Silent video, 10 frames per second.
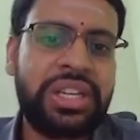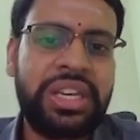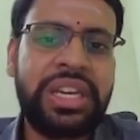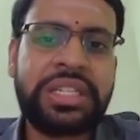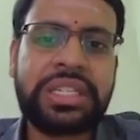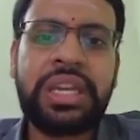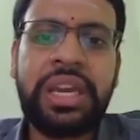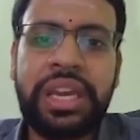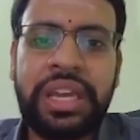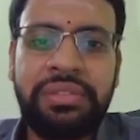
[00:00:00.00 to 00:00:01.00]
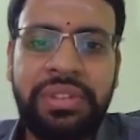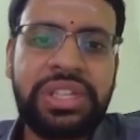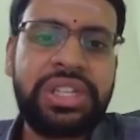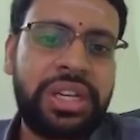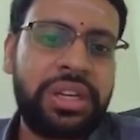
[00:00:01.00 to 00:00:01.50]
He has
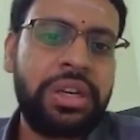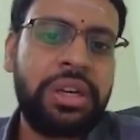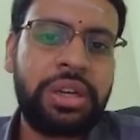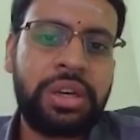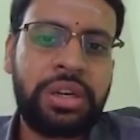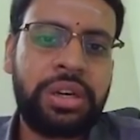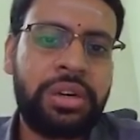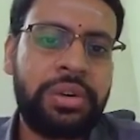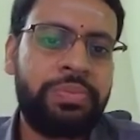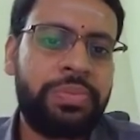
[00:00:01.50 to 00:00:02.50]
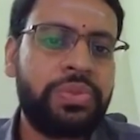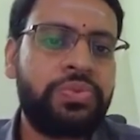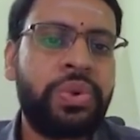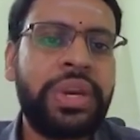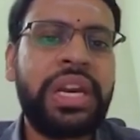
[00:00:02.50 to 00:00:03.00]
invented
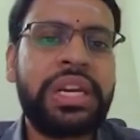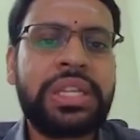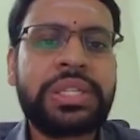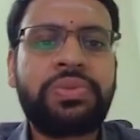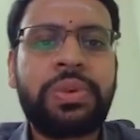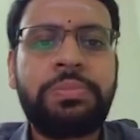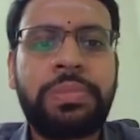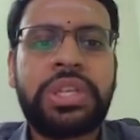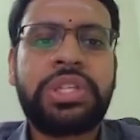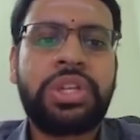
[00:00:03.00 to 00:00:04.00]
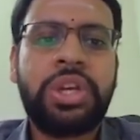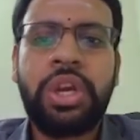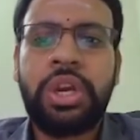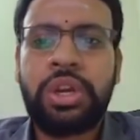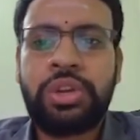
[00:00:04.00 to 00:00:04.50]
Fourier transform based
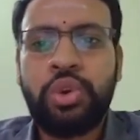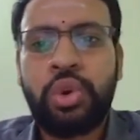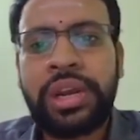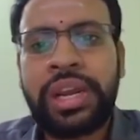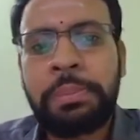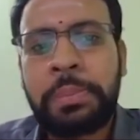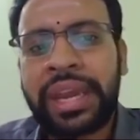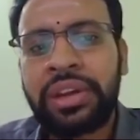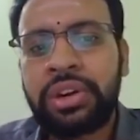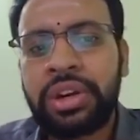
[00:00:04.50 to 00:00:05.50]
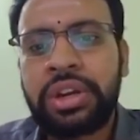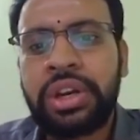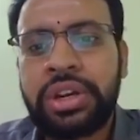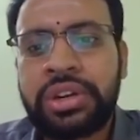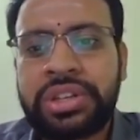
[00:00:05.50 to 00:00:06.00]
nuclear magnetic
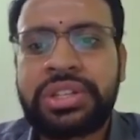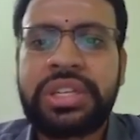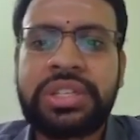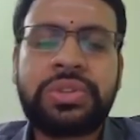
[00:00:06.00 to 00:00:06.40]
resonance.